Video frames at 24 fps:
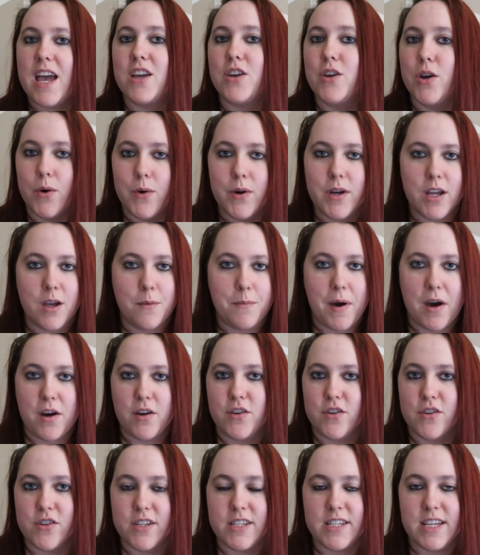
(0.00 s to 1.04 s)
and going
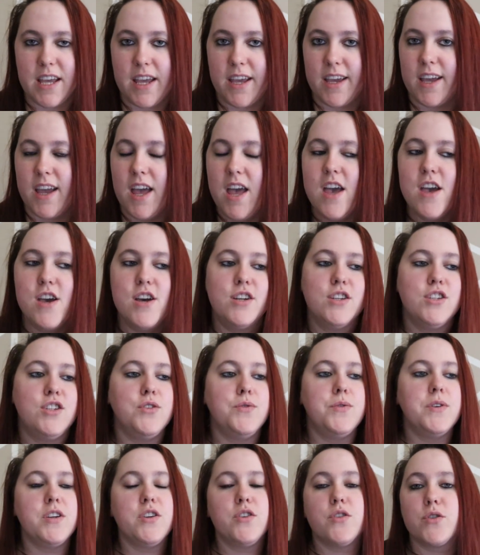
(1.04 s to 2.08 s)
about your day,
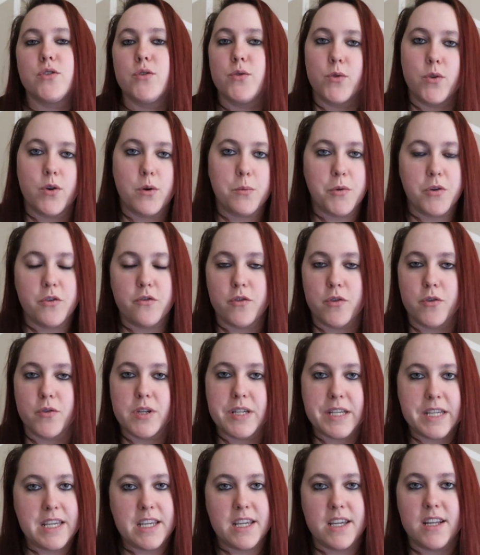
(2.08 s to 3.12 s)
doing your normal
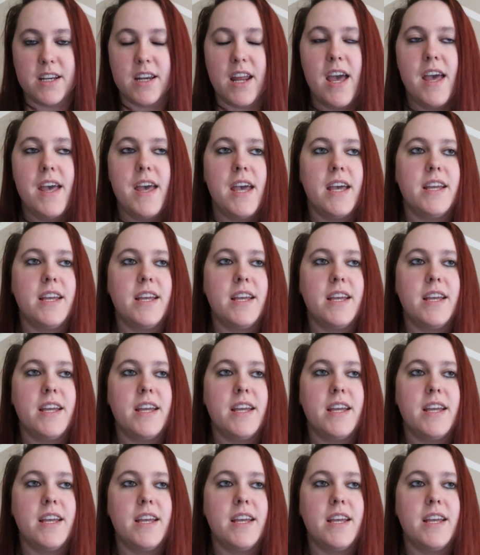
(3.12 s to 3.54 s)
routine.